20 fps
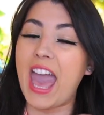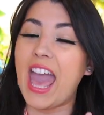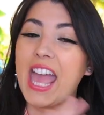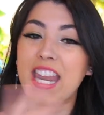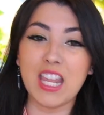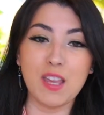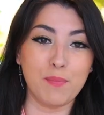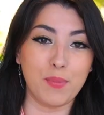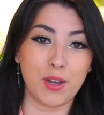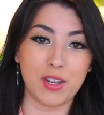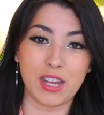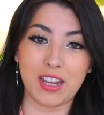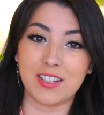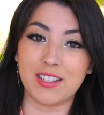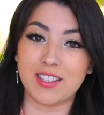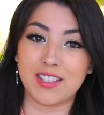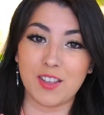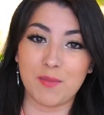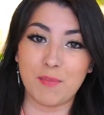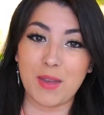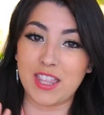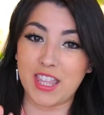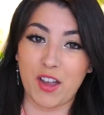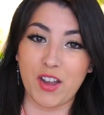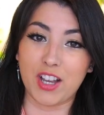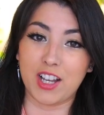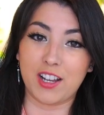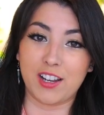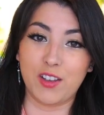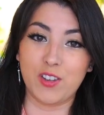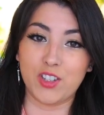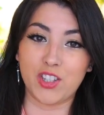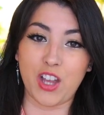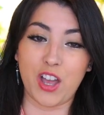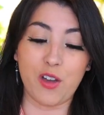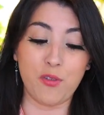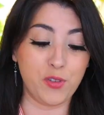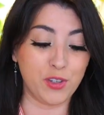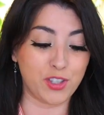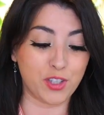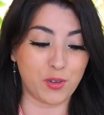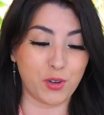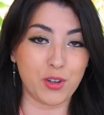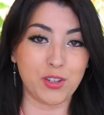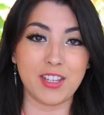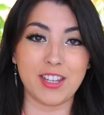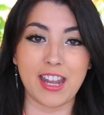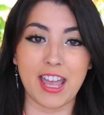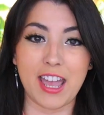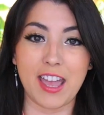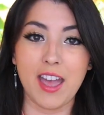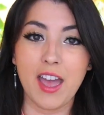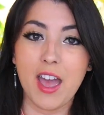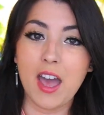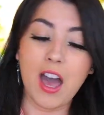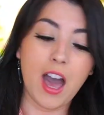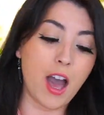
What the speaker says: anybody to submit their enclosure for scrutiny.